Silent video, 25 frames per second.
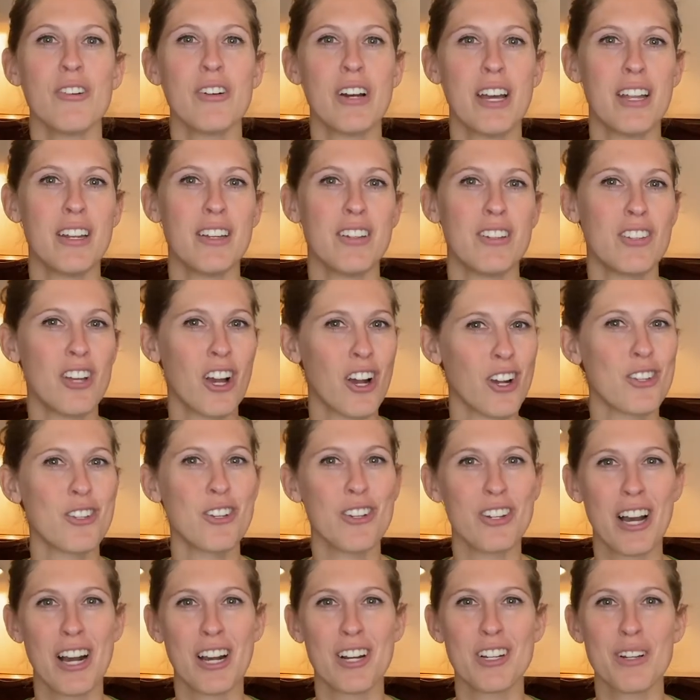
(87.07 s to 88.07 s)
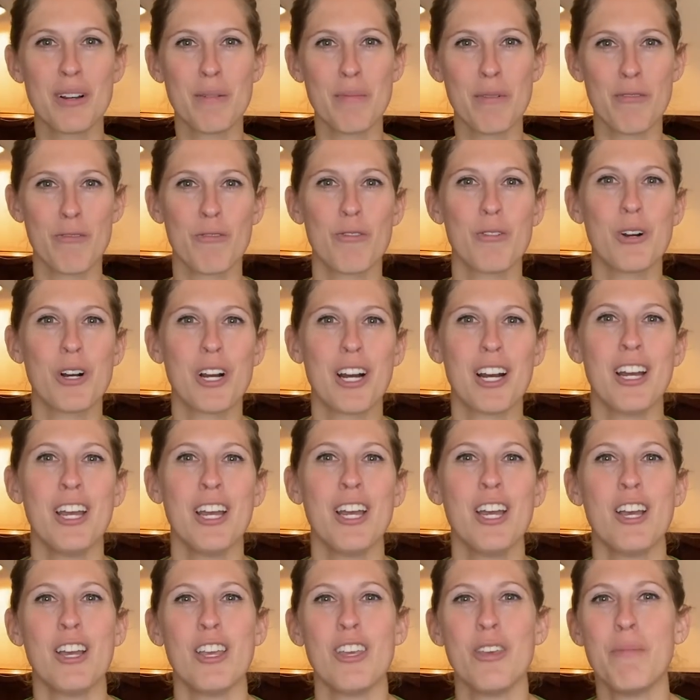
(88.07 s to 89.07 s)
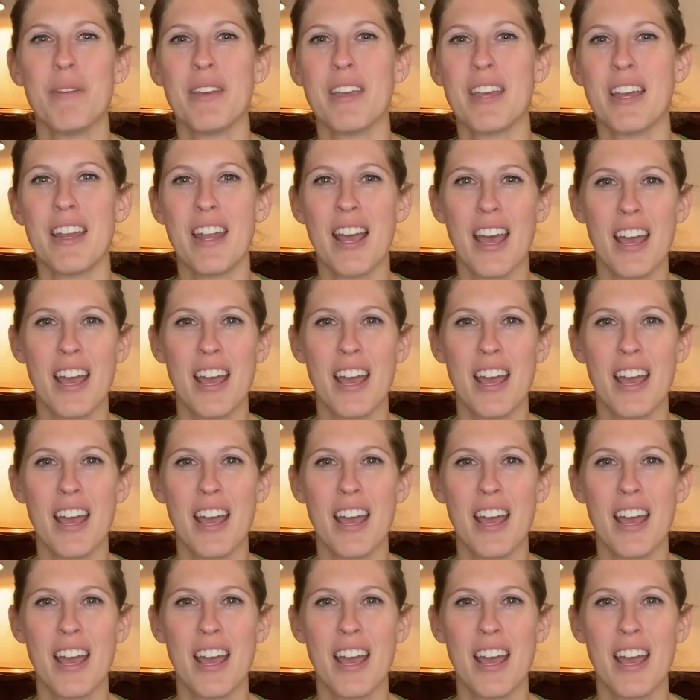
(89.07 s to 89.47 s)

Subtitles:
and talk to a doctor before you begin